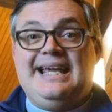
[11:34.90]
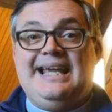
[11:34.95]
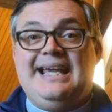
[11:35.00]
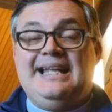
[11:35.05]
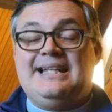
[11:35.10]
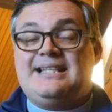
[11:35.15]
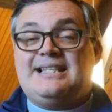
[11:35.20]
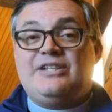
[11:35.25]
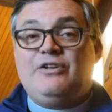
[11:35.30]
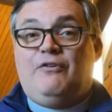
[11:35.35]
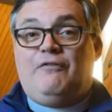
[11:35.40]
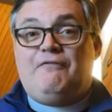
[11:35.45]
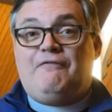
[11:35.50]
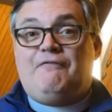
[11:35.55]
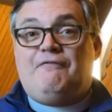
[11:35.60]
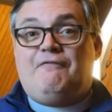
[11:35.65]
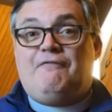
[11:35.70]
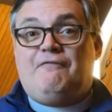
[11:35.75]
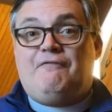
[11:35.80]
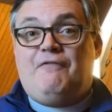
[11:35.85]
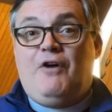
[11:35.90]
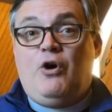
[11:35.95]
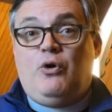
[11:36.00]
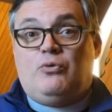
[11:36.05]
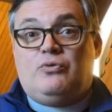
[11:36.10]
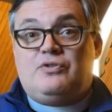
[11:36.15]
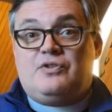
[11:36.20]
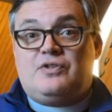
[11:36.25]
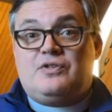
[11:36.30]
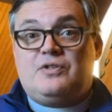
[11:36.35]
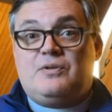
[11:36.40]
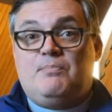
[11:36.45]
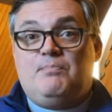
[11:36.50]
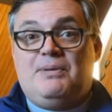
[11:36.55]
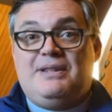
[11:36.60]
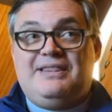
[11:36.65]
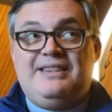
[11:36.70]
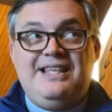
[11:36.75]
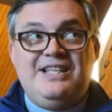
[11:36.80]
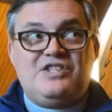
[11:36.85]
It's still phos,
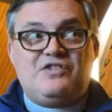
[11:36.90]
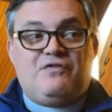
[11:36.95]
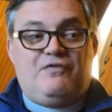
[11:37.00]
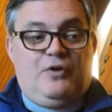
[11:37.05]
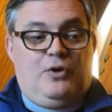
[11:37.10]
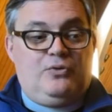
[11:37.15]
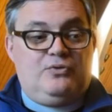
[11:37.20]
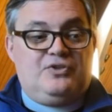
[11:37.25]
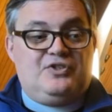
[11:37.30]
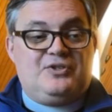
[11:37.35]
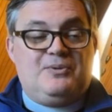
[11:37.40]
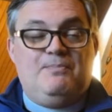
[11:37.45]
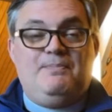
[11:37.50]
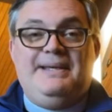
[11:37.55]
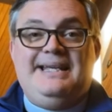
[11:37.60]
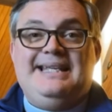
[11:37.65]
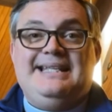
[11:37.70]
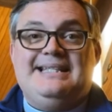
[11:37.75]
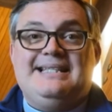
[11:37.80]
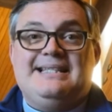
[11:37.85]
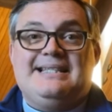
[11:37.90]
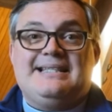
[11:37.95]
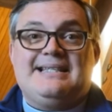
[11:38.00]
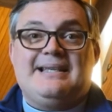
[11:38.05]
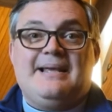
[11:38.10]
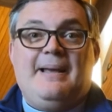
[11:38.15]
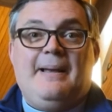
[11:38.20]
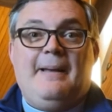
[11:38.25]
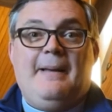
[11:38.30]
but this phos means